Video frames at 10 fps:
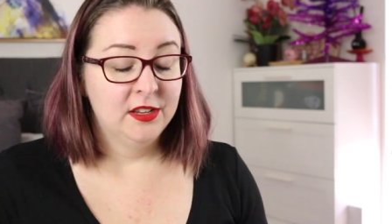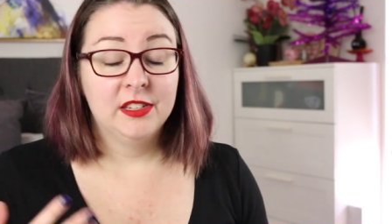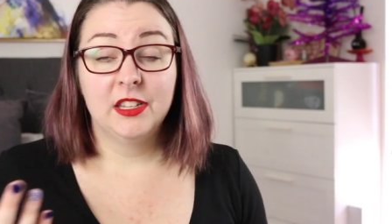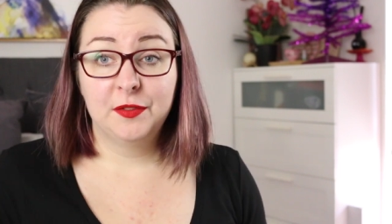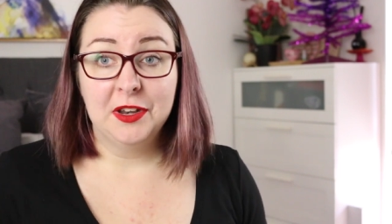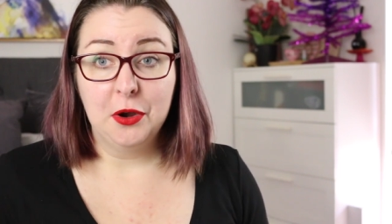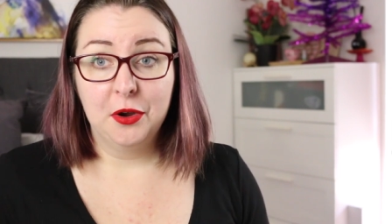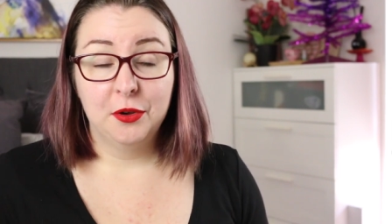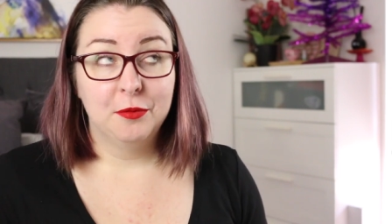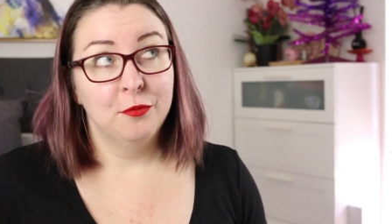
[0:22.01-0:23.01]
So this
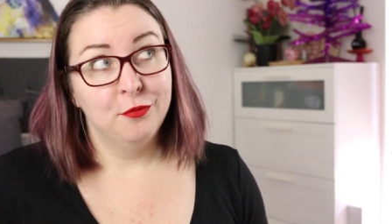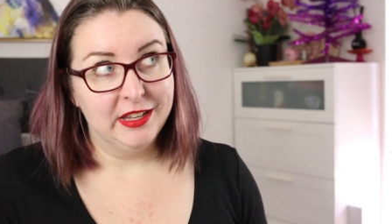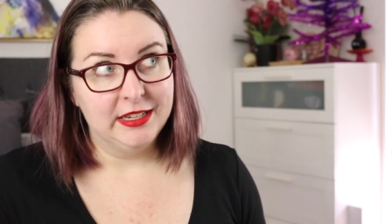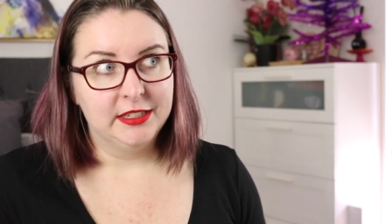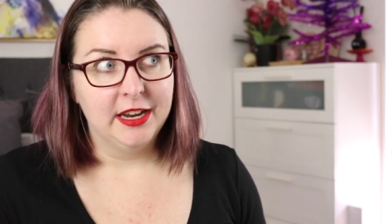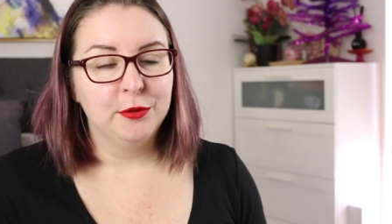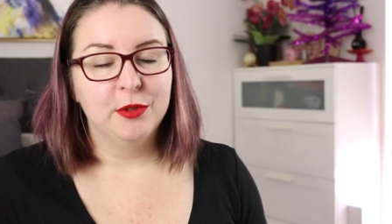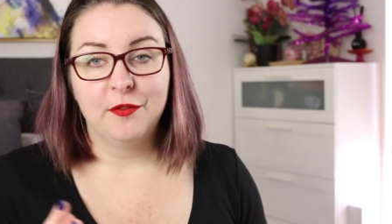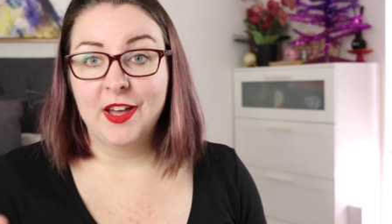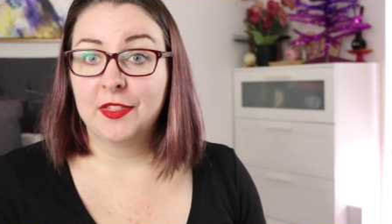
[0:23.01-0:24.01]
video really started with
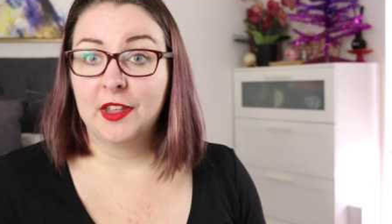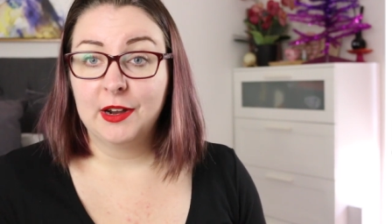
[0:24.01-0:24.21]
the fact that